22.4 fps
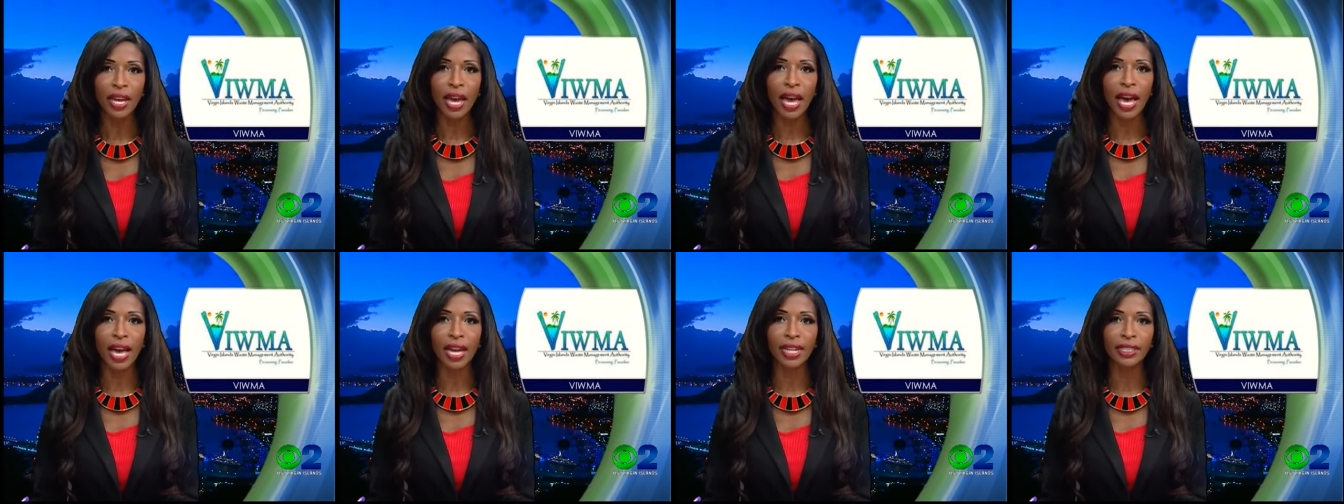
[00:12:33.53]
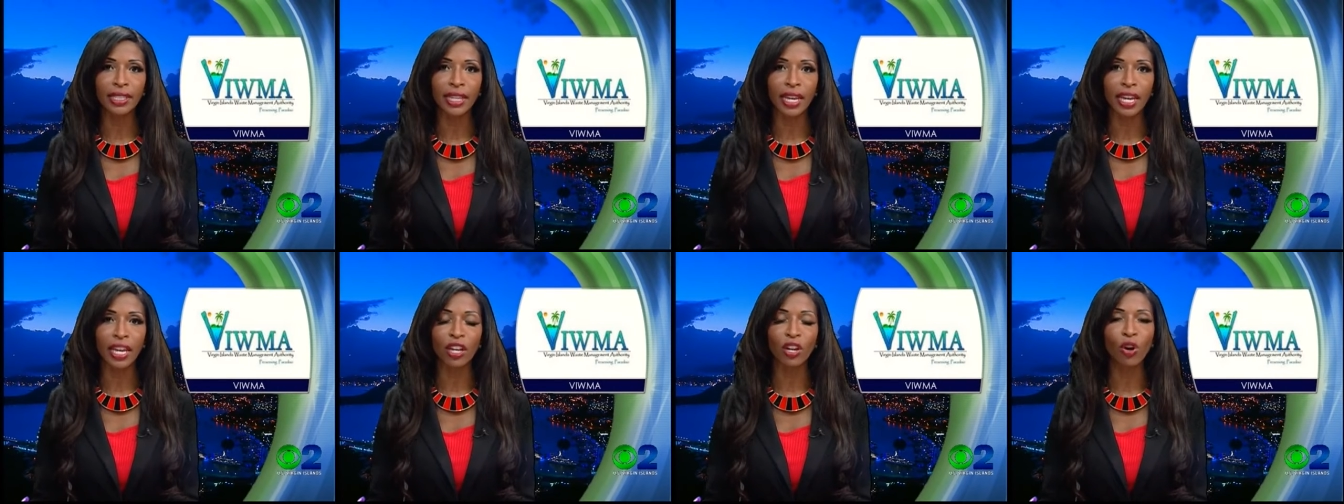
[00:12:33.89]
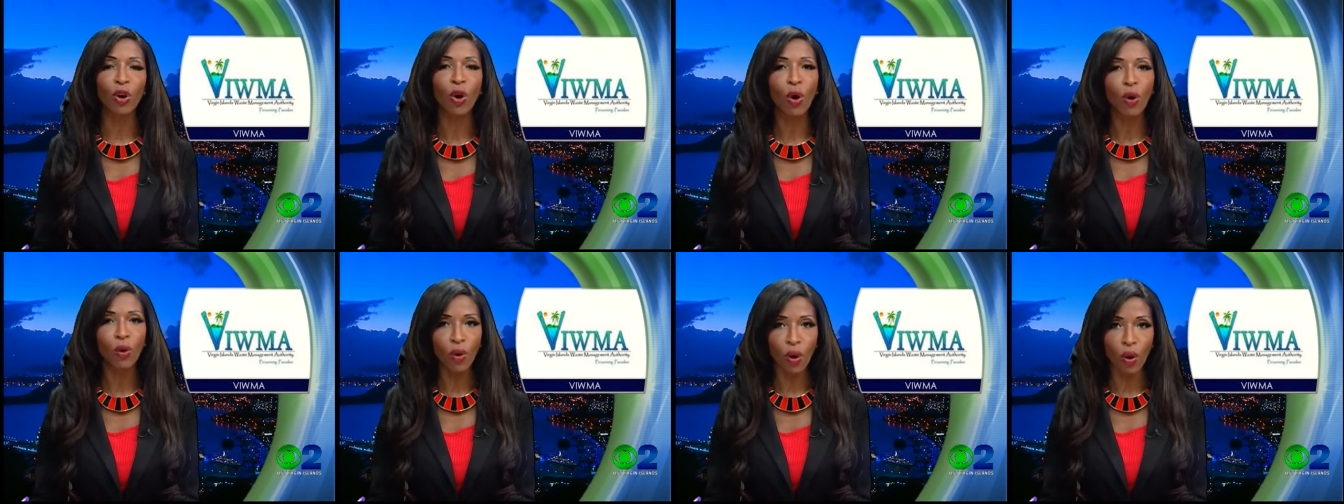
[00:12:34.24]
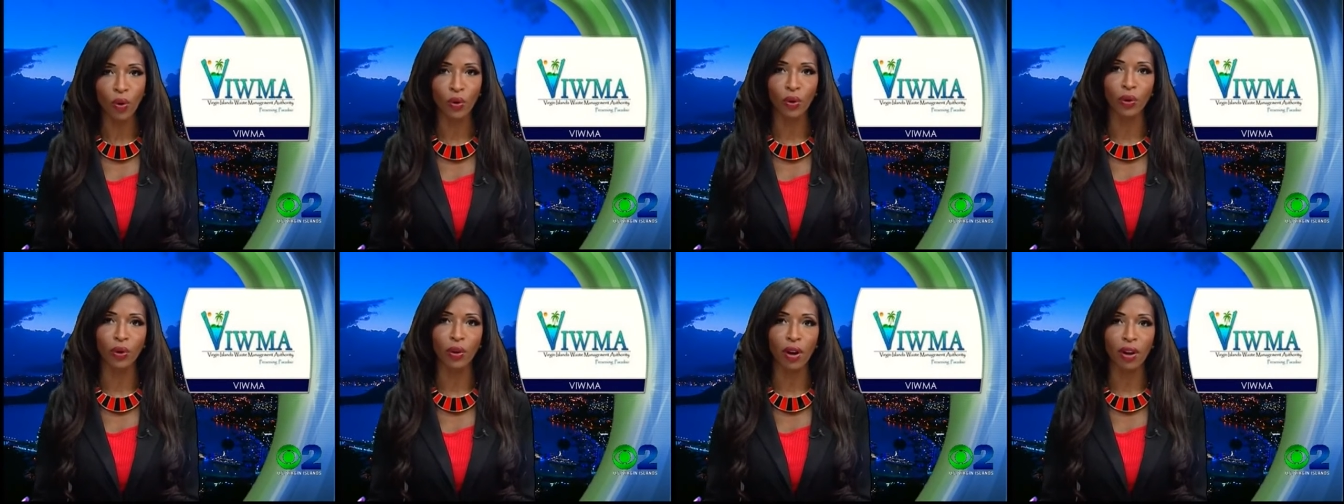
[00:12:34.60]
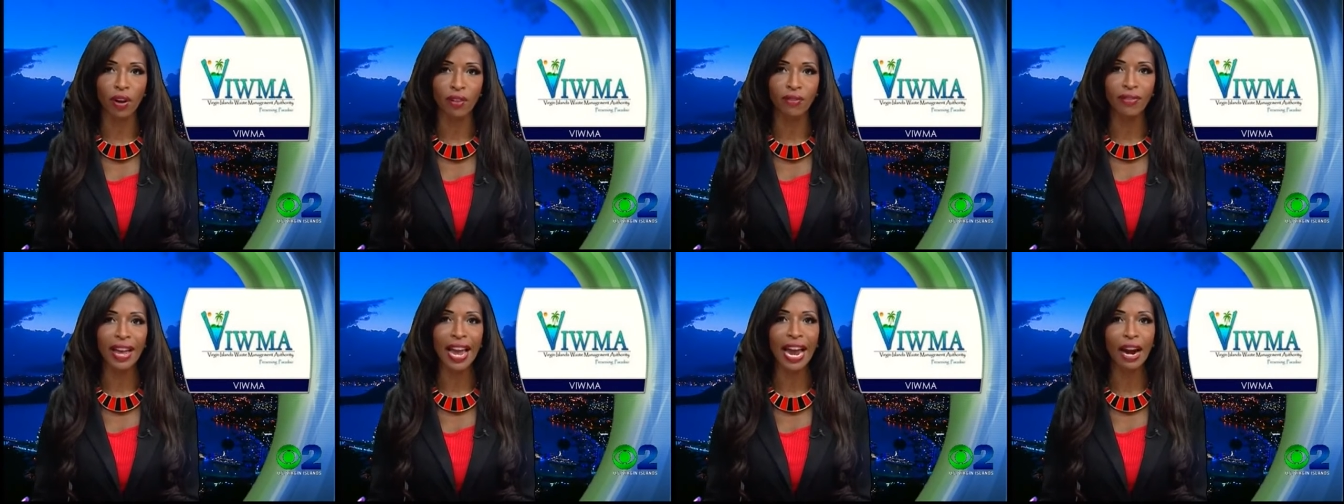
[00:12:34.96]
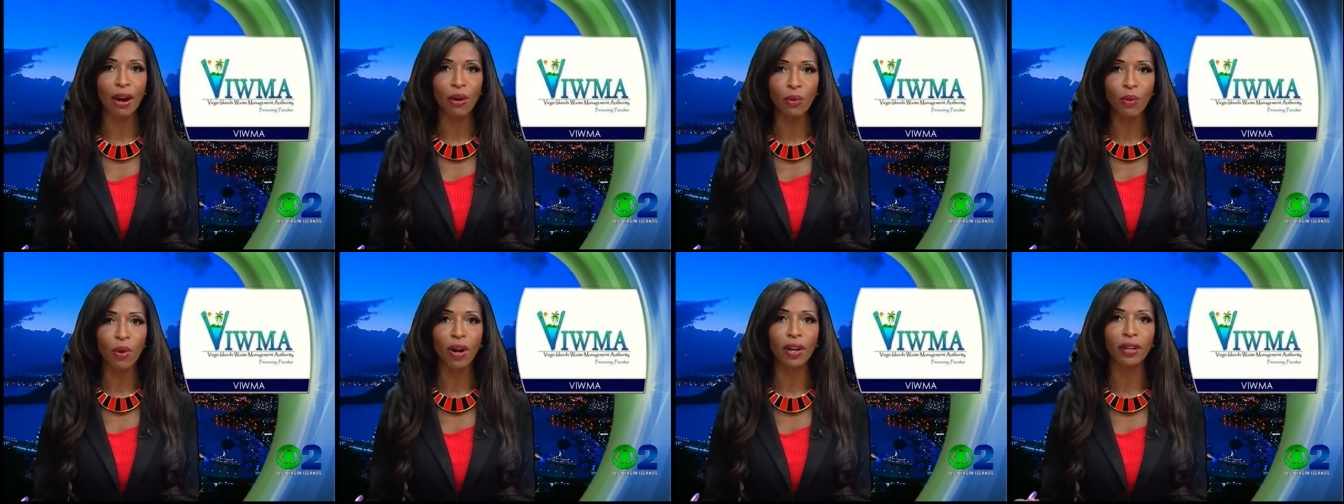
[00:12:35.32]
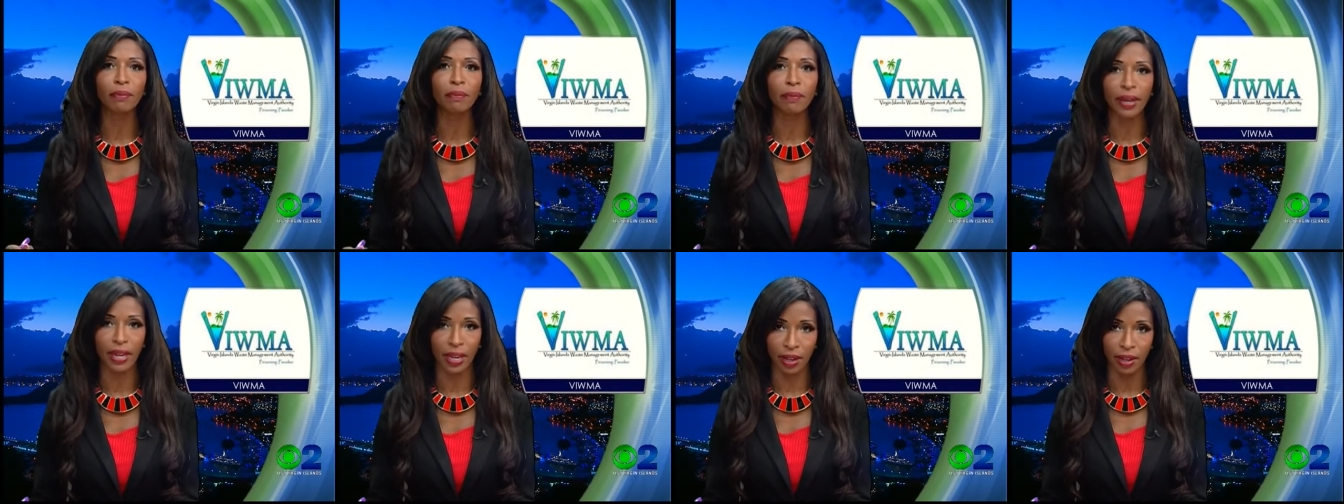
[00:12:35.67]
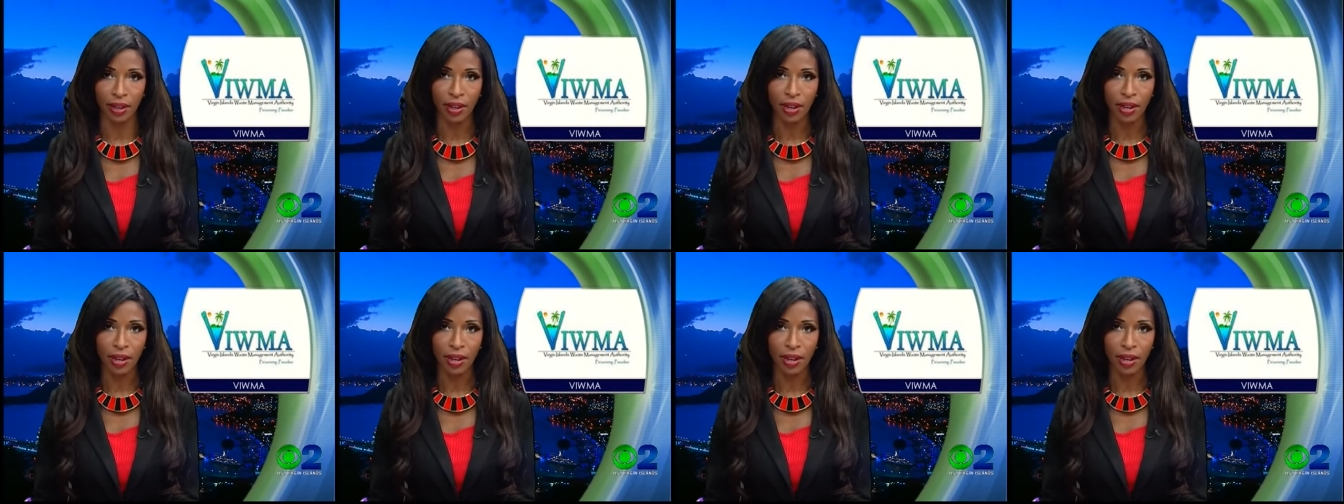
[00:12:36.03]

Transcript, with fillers: as a co-owner of Arawak Bay,